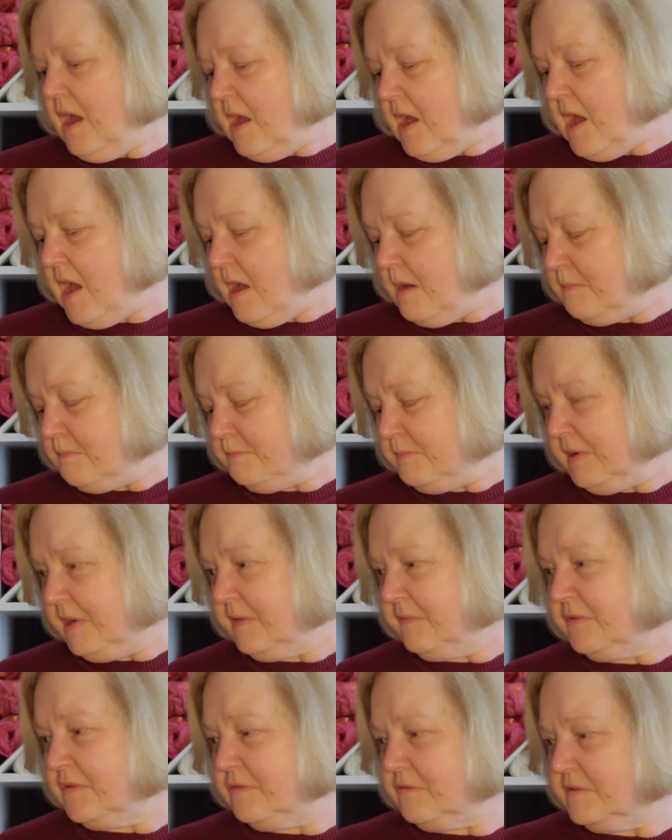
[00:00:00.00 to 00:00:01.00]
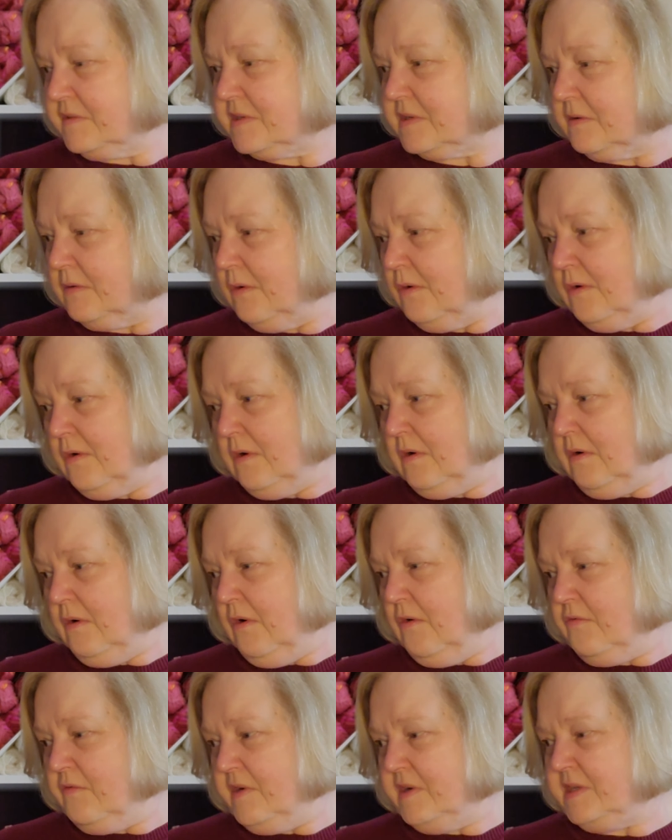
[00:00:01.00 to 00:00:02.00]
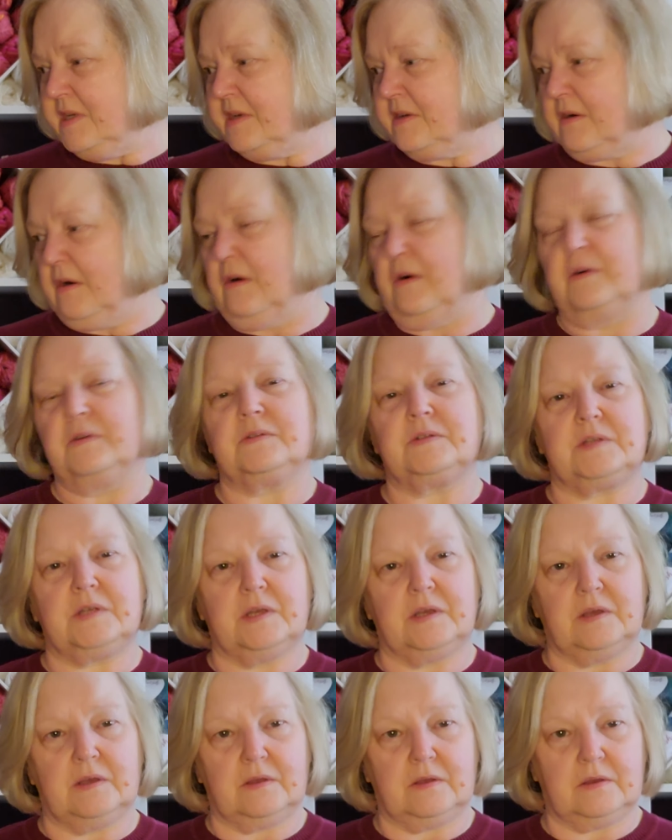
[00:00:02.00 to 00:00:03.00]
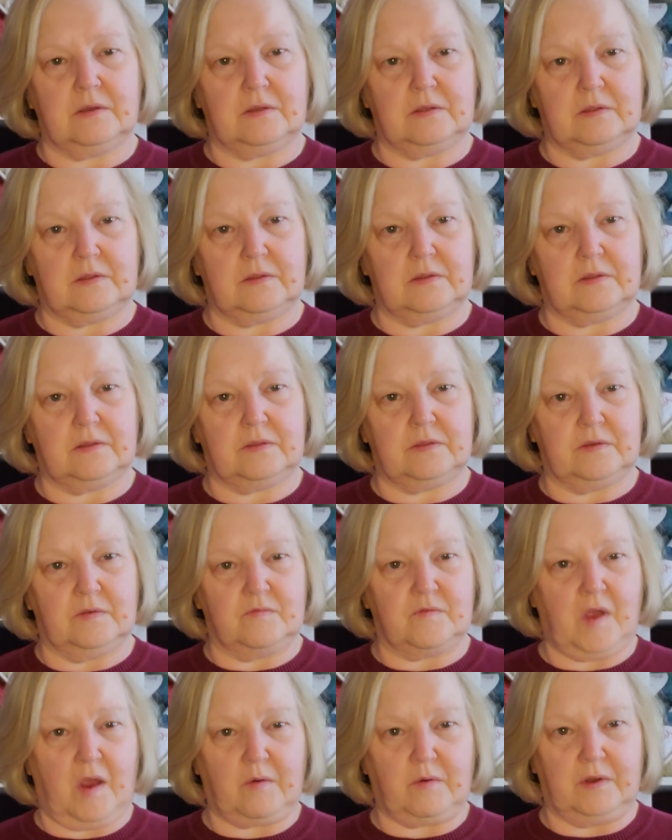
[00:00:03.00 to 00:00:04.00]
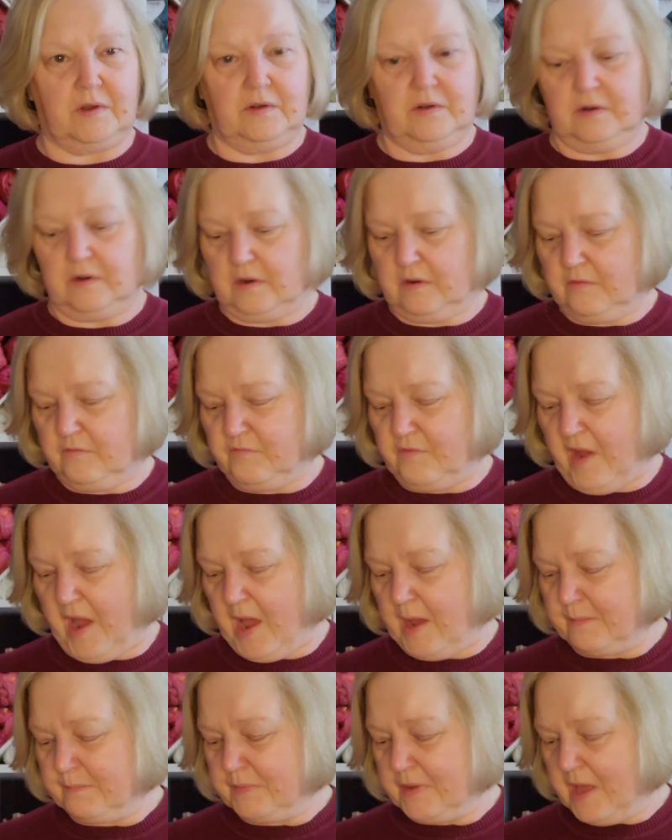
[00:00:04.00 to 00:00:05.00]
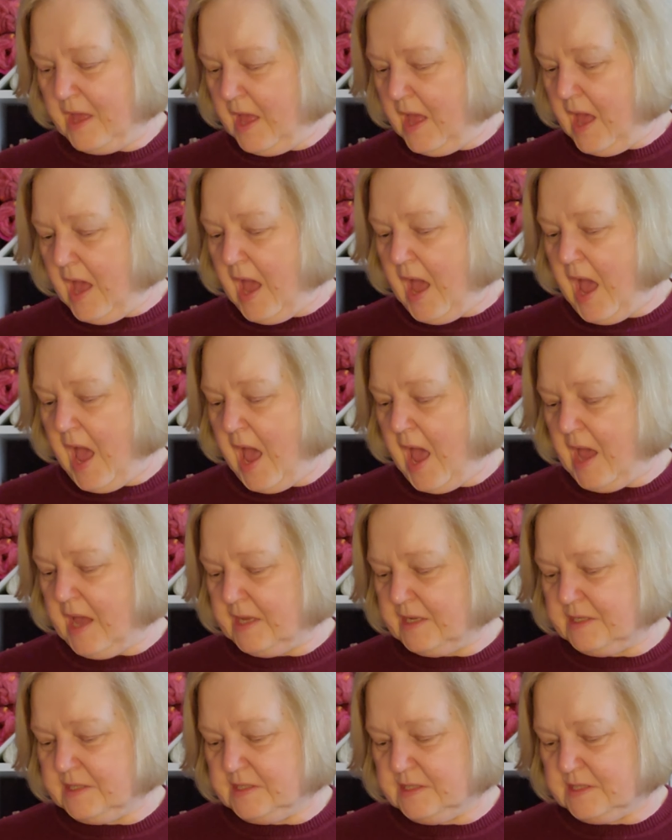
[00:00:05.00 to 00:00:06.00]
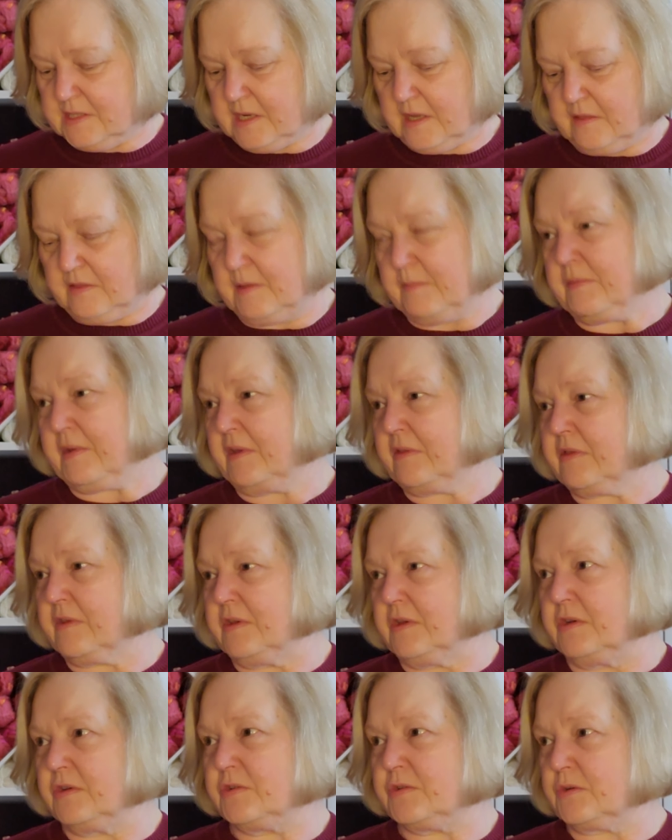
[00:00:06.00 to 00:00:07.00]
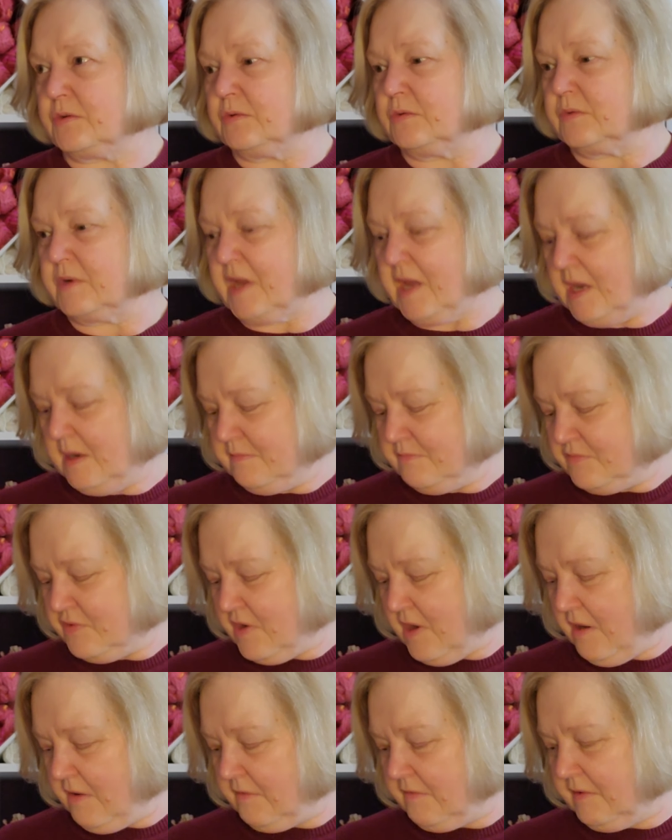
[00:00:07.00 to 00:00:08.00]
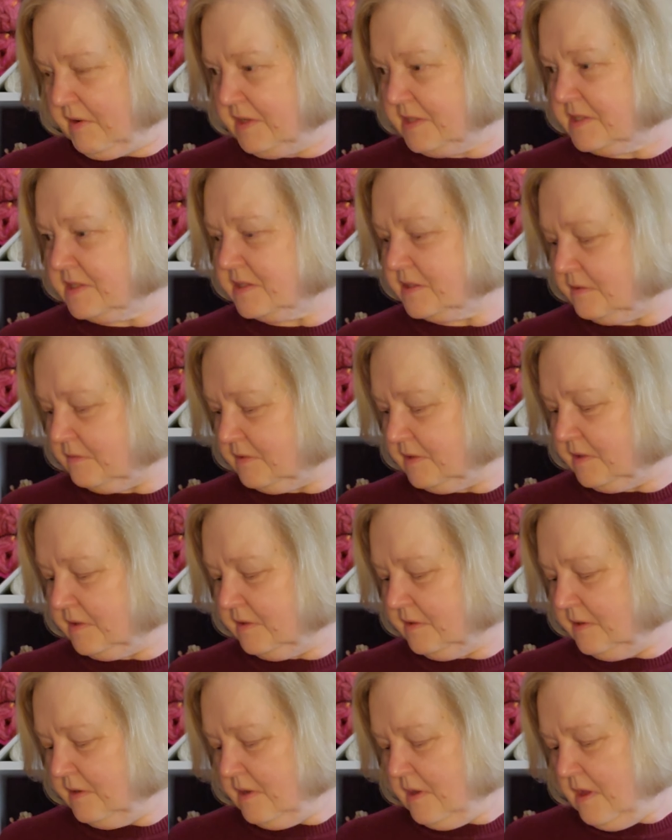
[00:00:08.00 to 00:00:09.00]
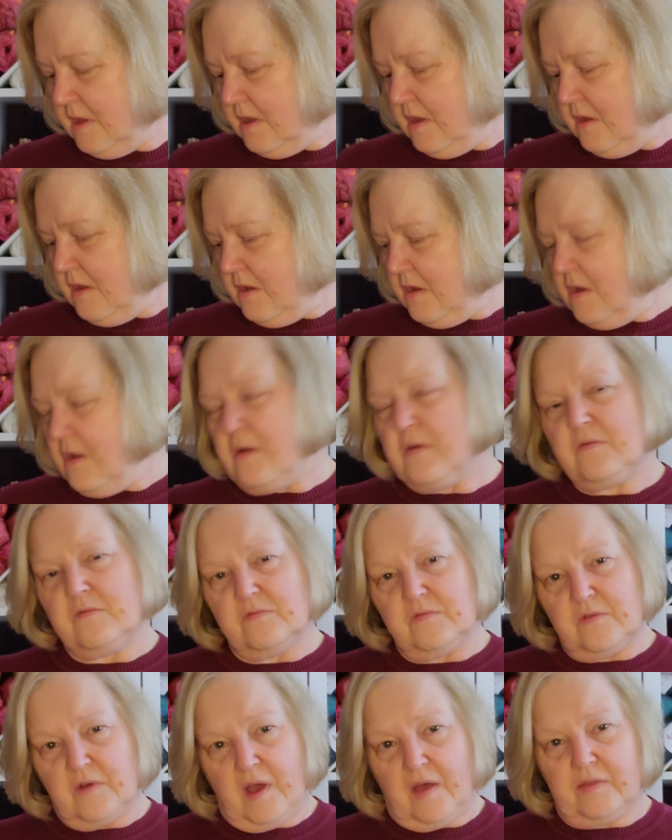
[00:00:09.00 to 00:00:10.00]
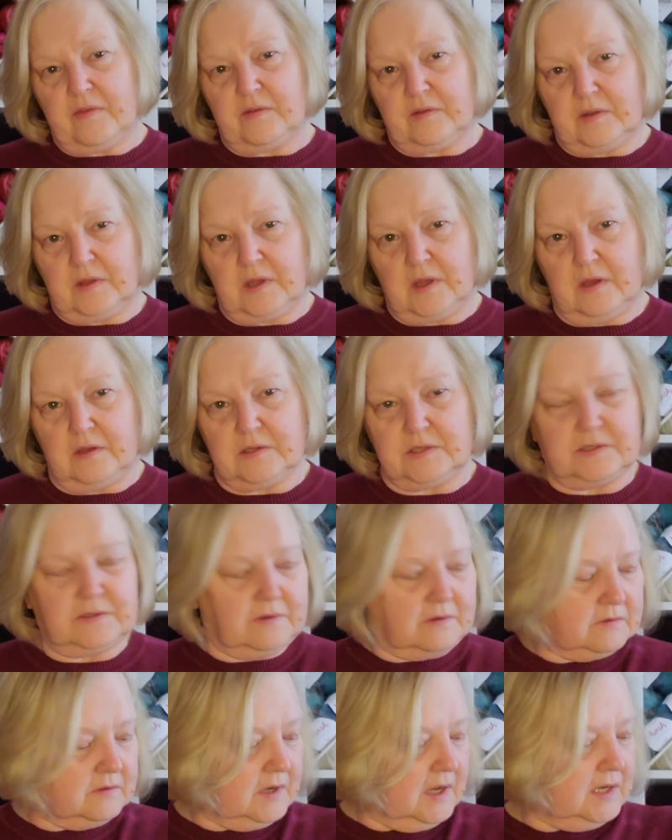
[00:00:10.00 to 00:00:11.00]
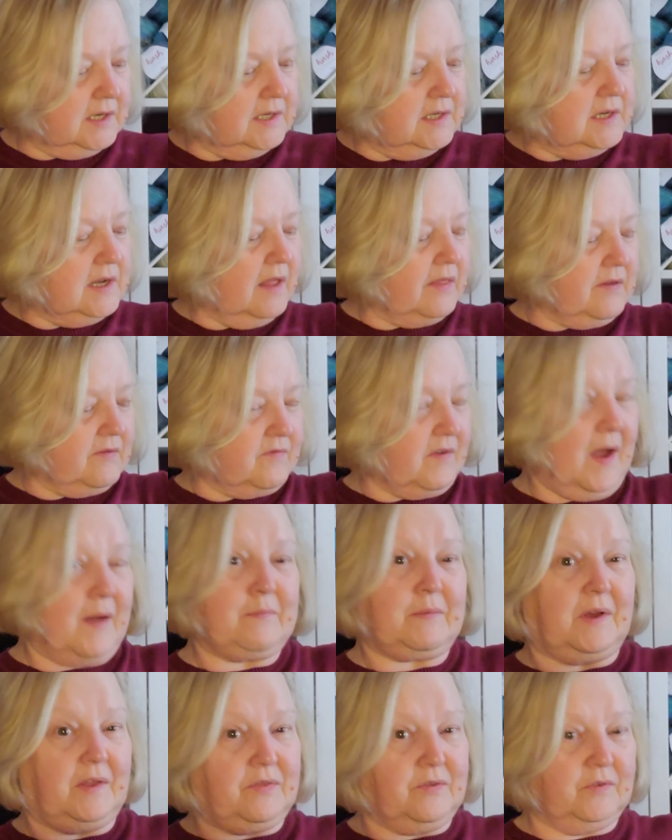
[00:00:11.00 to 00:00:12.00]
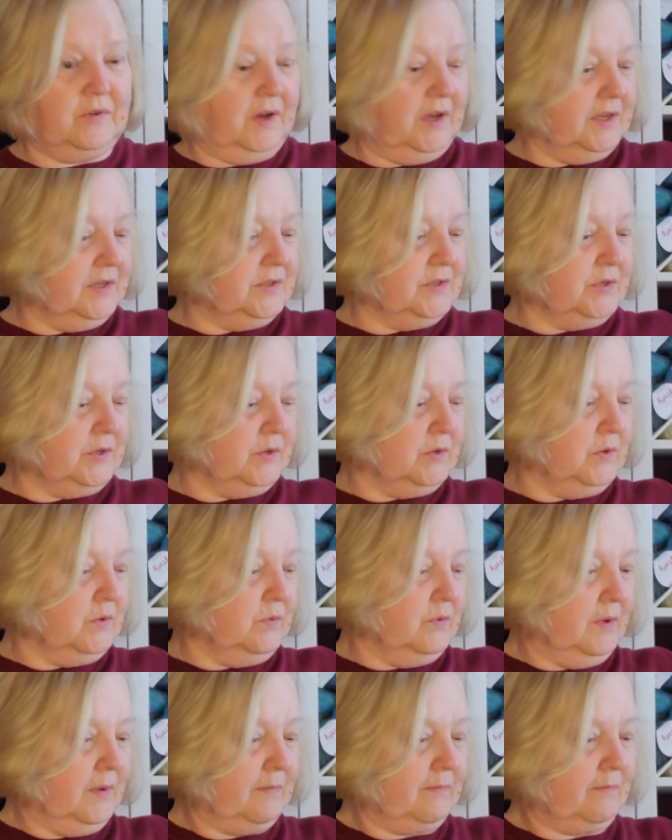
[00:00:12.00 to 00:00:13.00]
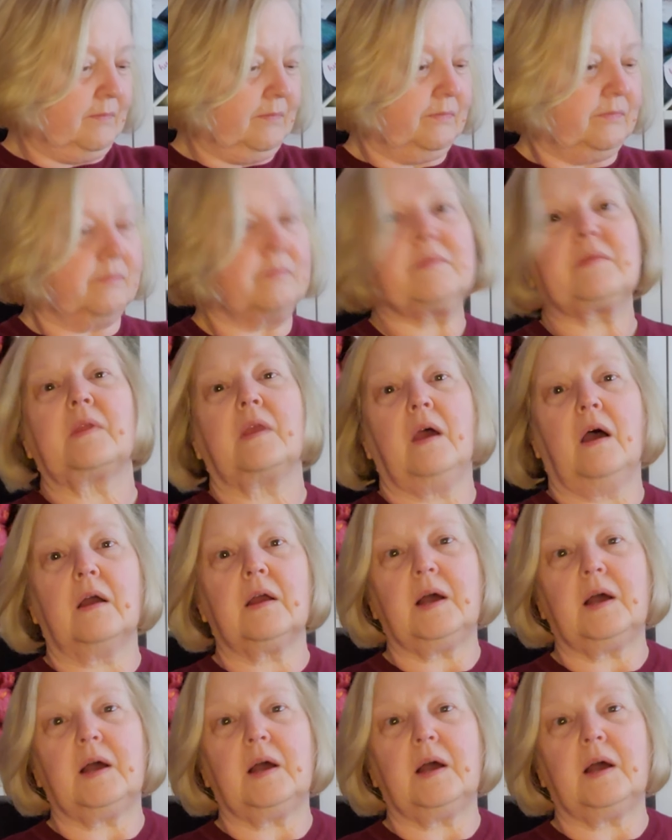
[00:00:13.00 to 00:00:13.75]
But I've also already got the Rowan wrap and the Bethany shawl in progress, so I, rather than cast on another wrap, I thought I'd do a